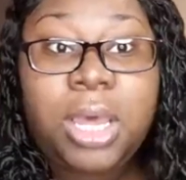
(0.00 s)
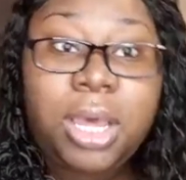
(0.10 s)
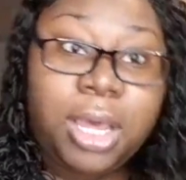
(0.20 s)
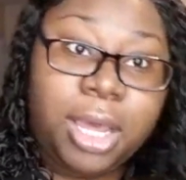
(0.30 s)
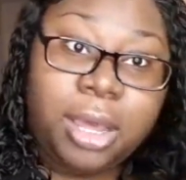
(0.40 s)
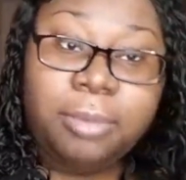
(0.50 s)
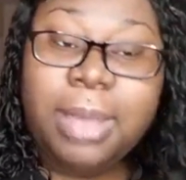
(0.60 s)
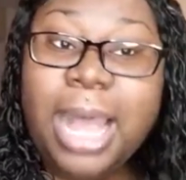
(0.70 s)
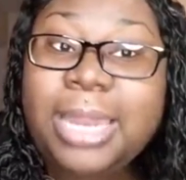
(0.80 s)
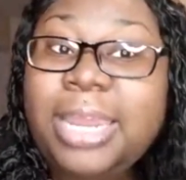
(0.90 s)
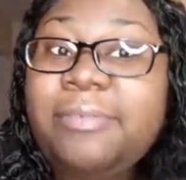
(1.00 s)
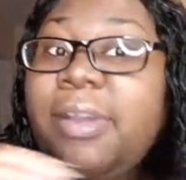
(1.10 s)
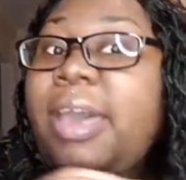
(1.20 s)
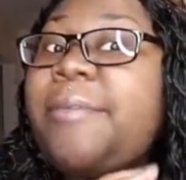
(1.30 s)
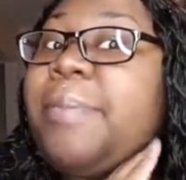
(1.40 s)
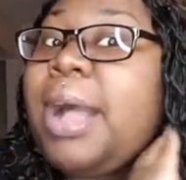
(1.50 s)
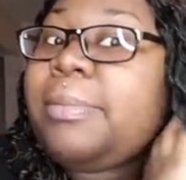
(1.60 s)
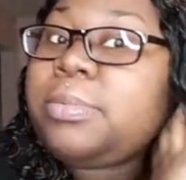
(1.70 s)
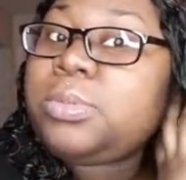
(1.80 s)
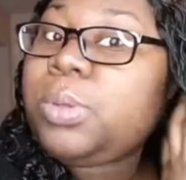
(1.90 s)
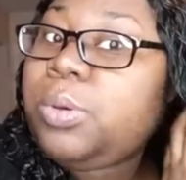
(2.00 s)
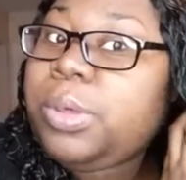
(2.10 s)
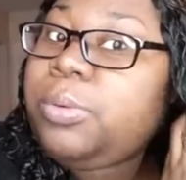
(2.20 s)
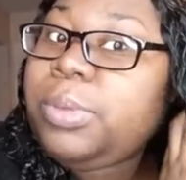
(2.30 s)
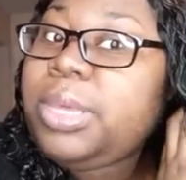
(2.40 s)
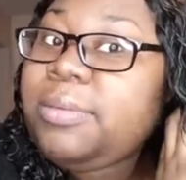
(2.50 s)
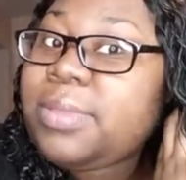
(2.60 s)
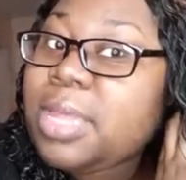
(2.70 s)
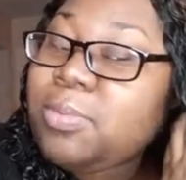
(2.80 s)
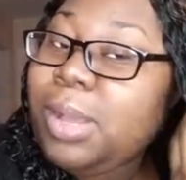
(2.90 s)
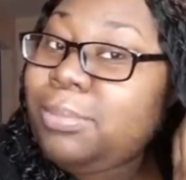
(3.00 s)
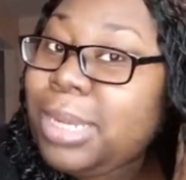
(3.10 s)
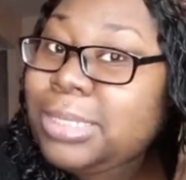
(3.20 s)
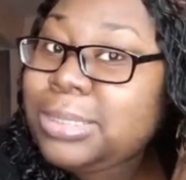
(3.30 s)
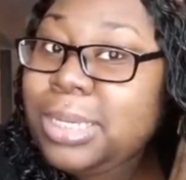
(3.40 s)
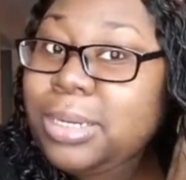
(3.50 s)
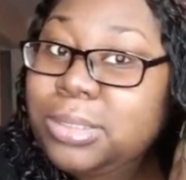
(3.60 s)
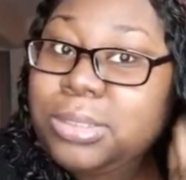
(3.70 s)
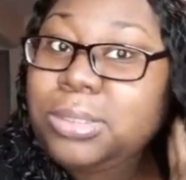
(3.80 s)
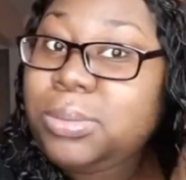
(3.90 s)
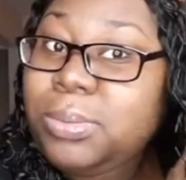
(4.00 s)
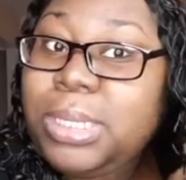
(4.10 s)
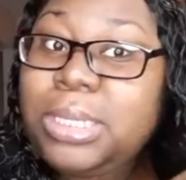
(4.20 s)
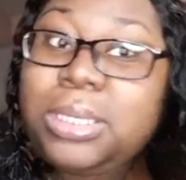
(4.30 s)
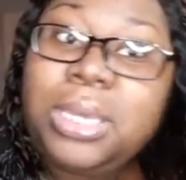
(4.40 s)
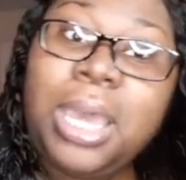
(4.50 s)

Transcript: I never have problems with quick weaves. That's why I'm not scared to do it.